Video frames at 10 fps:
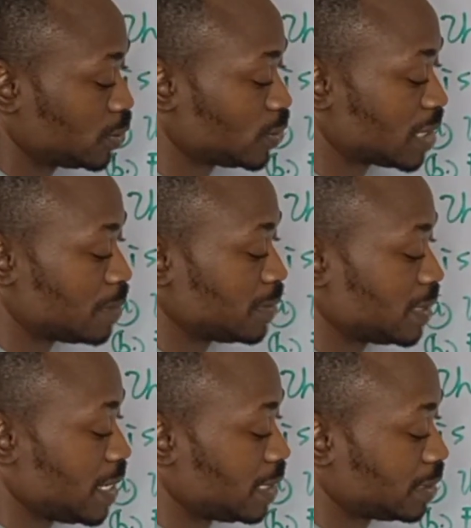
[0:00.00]
2
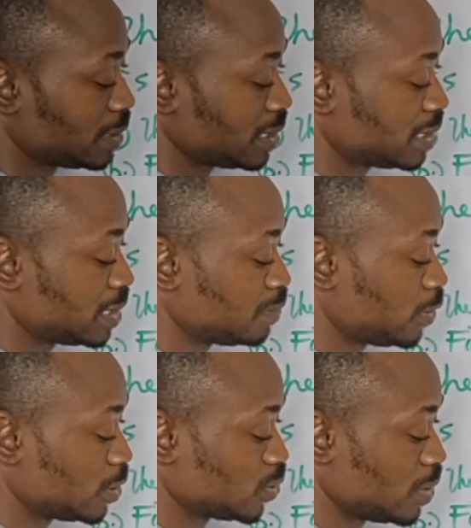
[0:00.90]
times 8, 16,
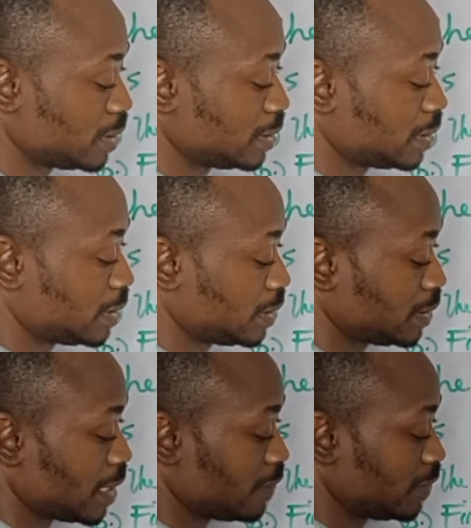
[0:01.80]
plus 1,
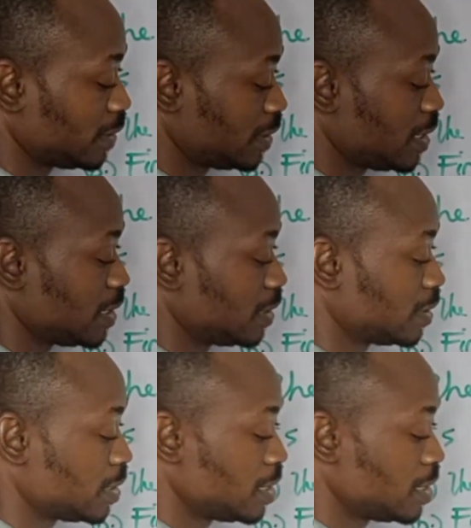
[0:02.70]
17,